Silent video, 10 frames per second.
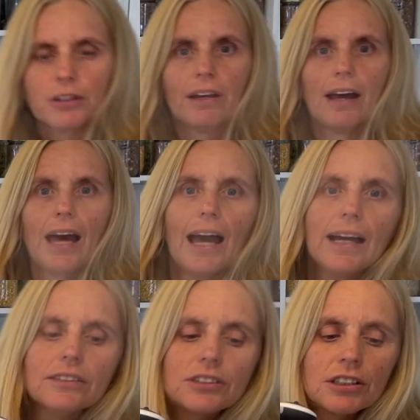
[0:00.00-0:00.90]
to add
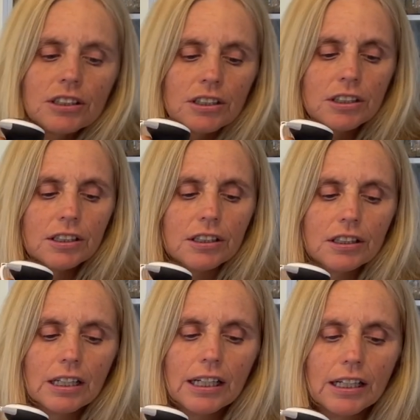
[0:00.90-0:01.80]

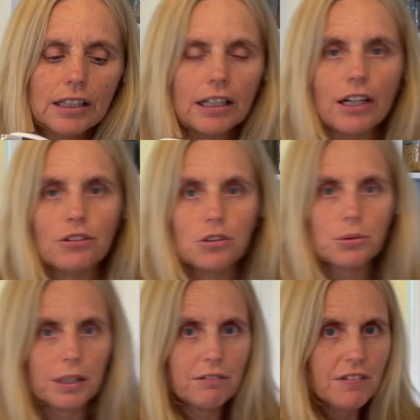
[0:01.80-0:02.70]

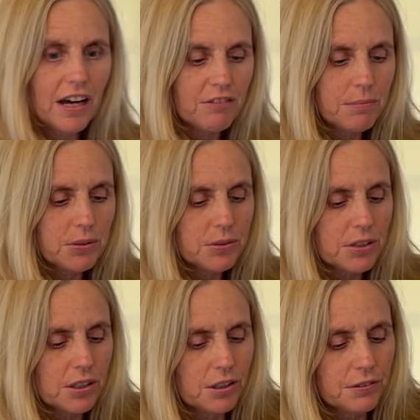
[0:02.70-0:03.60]
125 mils
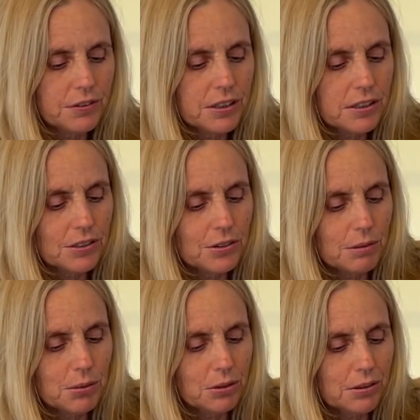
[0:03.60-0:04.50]
of soy
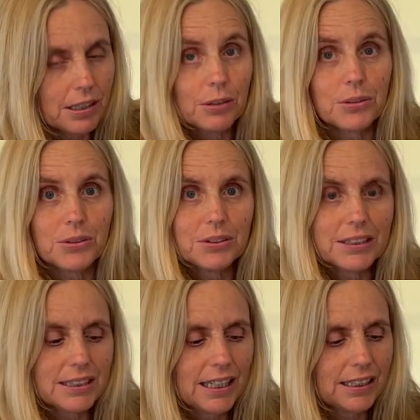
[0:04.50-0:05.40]
milk. That'll cool it
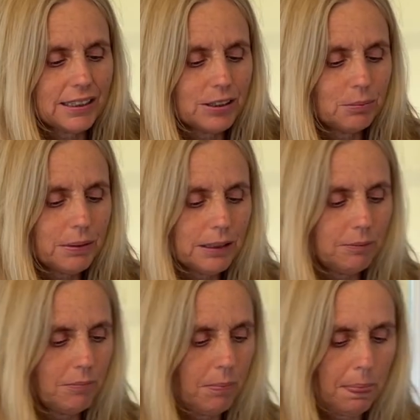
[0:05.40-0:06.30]
down a little bit.
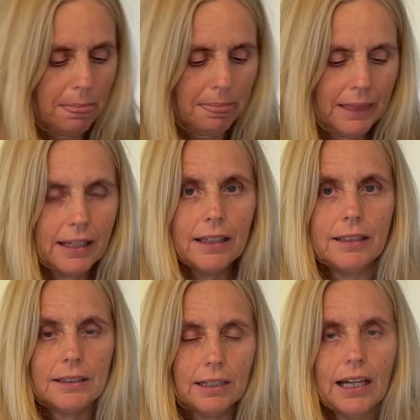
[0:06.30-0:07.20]

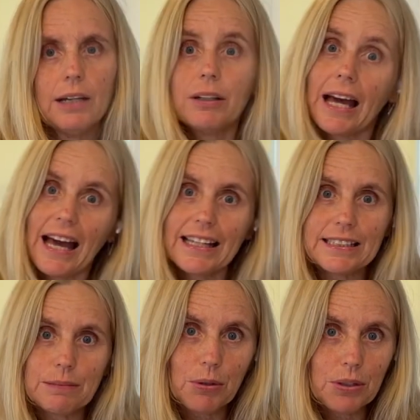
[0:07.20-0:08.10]
And add
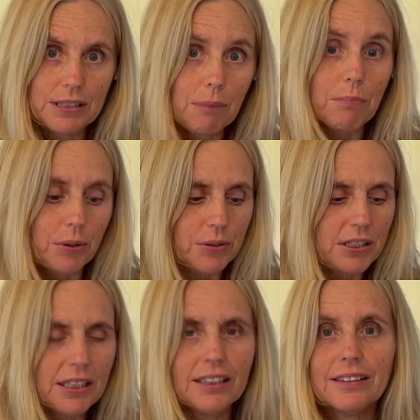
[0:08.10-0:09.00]
some
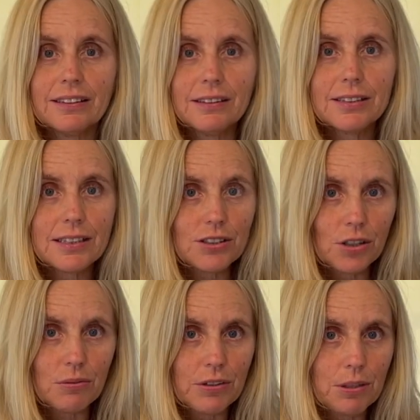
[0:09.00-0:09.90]
protein because there's not
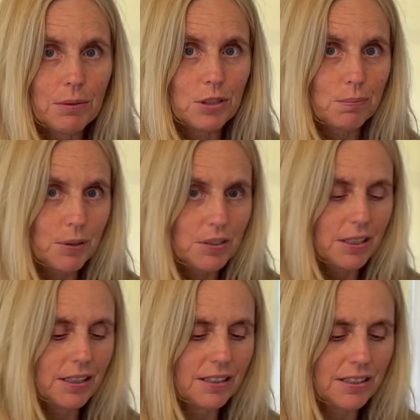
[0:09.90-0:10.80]
very much protein
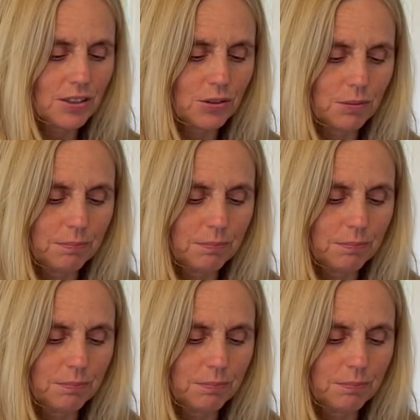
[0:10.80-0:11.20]
in this soup.